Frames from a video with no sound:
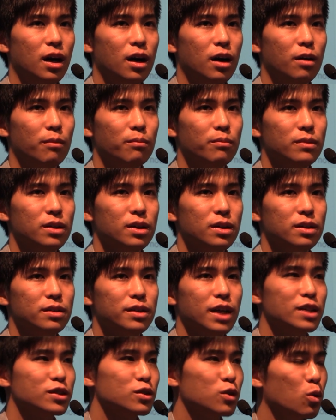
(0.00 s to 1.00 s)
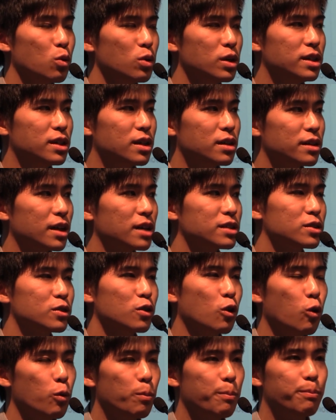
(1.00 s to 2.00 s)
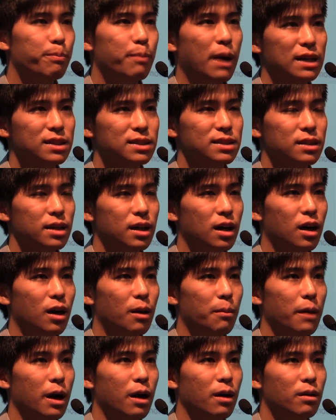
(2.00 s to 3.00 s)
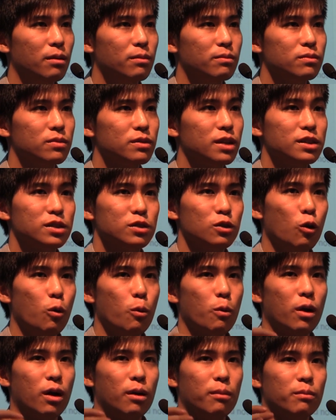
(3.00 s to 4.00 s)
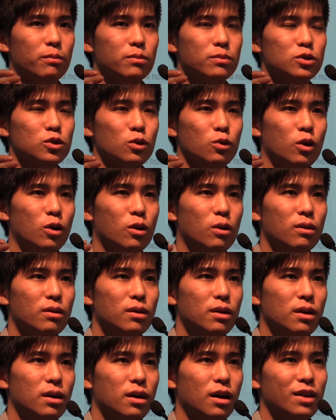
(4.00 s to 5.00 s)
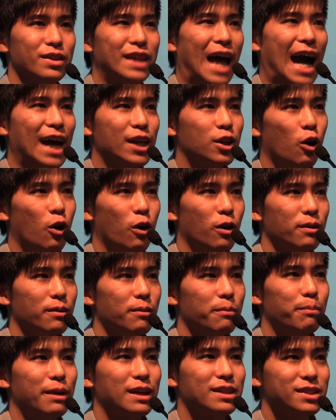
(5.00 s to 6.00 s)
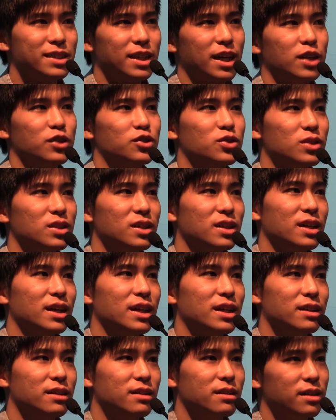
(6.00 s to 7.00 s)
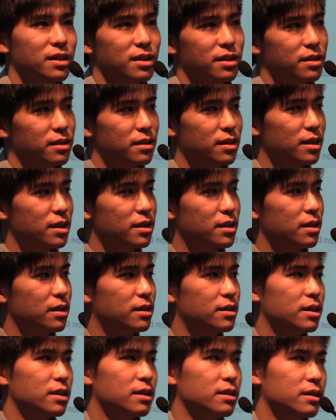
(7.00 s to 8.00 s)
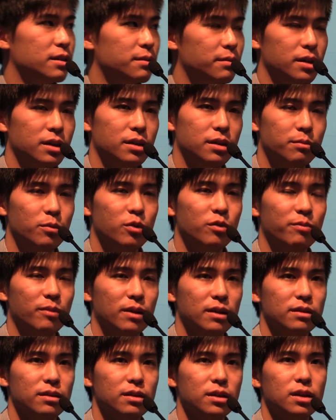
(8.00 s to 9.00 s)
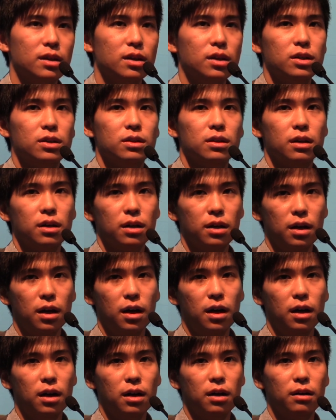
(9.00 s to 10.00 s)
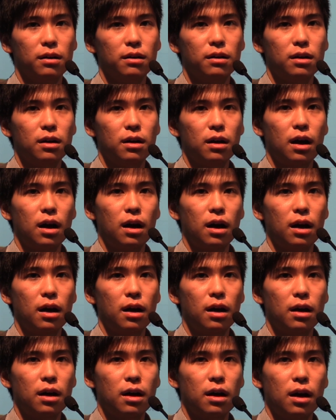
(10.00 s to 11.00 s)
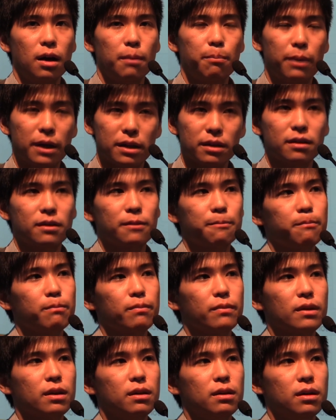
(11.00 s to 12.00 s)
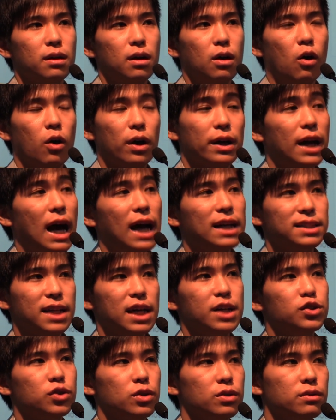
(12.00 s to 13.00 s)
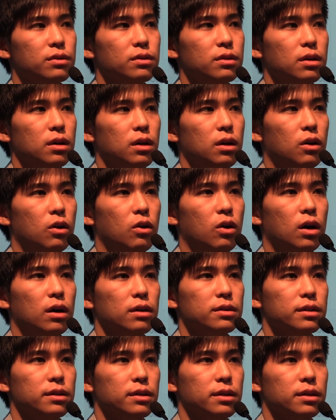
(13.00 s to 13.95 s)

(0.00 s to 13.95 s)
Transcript: um, there's no leader, there's no best, uh, um, there's no um, so-called a uh, big stage in, in, in, in, in, the, in the movement. Uh, but organization or